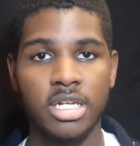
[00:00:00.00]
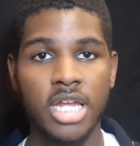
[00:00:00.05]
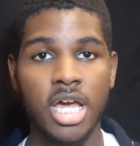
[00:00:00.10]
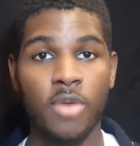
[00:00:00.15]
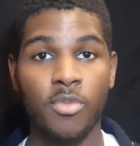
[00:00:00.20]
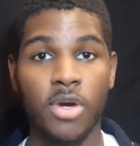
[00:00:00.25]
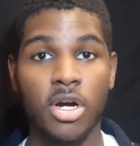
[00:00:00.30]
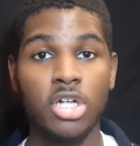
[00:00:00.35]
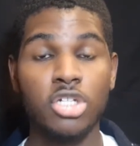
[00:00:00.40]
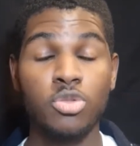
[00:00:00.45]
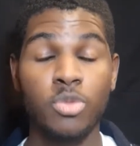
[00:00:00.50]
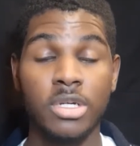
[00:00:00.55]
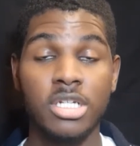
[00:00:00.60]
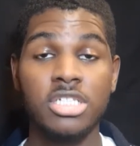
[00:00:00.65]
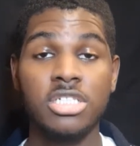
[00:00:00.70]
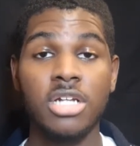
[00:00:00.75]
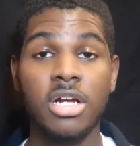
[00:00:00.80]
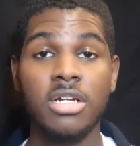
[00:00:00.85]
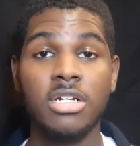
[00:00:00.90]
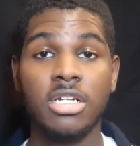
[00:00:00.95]
Now, Rosewood is
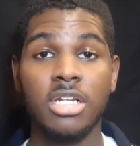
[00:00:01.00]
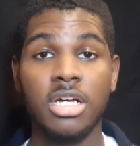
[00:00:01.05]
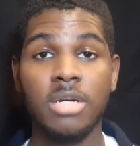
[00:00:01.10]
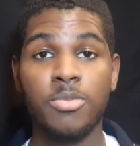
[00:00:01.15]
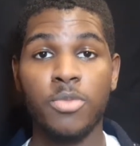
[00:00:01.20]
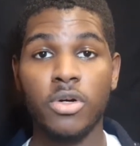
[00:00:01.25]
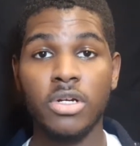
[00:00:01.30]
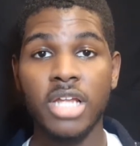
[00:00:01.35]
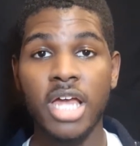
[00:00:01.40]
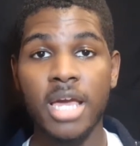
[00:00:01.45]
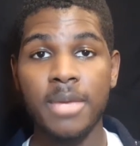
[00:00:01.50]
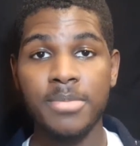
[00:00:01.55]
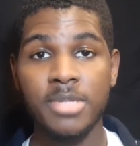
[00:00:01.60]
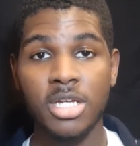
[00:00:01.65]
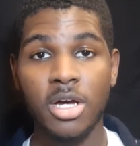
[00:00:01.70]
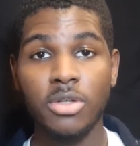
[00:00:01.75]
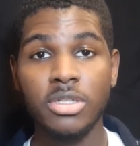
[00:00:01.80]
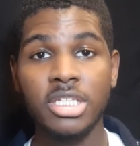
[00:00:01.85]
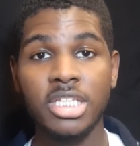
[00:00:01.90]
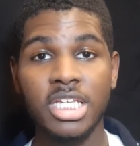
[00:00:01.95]
starting to look more like me.
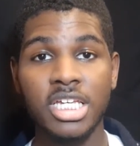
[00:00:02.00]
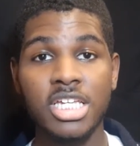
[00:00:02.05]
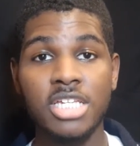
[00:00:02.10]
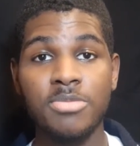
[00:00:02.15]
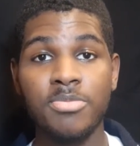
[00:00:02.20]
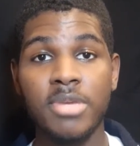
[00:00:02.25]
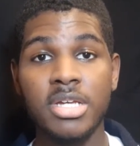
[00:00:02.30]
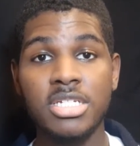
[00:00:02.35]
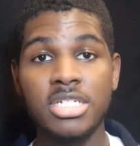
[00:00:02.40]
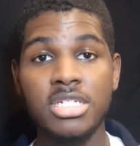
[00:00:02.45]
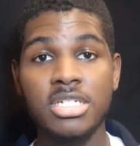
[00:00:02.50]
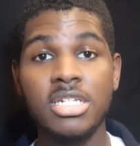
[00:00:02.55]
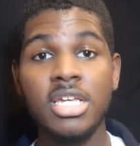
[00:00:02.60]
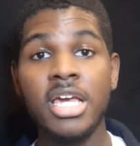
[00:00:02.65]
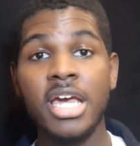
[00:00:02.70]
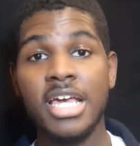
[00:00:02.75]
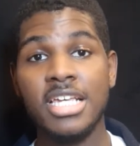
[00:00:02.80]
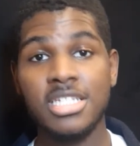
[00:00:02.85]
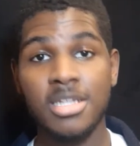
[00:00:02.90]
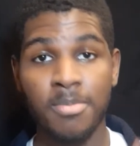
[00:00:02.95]
Only thing he's missing
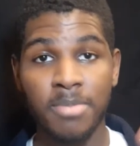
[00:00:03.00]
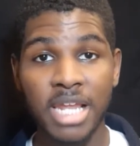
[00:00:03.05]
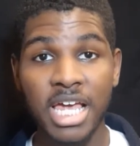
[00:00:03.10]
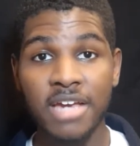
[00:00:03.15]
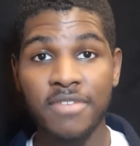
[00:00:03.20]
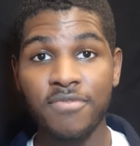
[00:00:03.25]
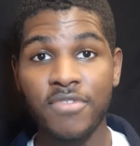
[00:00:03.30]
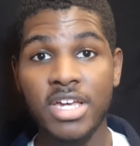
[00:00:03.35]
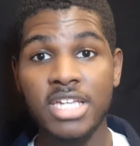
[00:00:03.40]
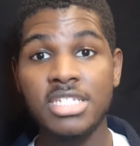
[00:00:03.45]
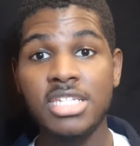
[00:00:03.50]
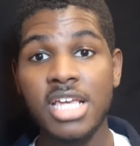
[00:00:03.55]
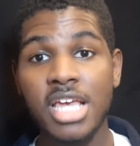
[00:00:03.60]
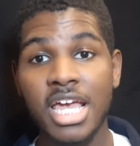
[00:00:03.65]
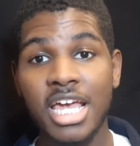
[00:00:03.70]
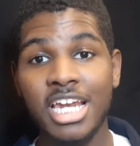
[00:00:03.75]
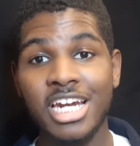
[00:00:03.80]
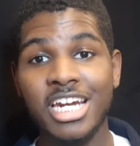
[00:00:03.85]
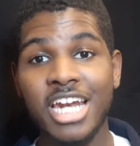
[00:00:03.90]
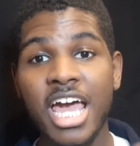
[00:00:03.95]
is a black face
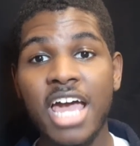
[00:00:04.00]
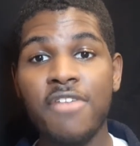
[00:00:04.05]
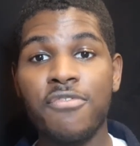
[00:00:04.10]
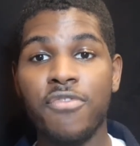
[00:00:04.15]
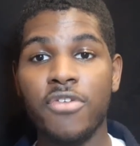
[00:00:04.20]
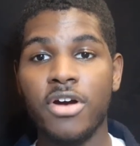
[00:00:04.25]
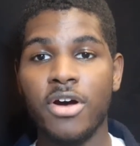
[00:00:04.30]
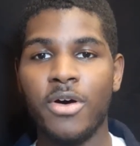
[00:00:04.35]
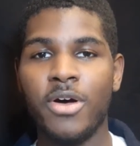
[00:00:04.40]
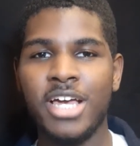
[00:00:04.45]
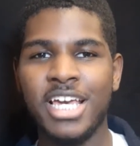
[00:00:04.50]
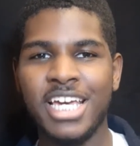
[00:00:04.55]
and an afro.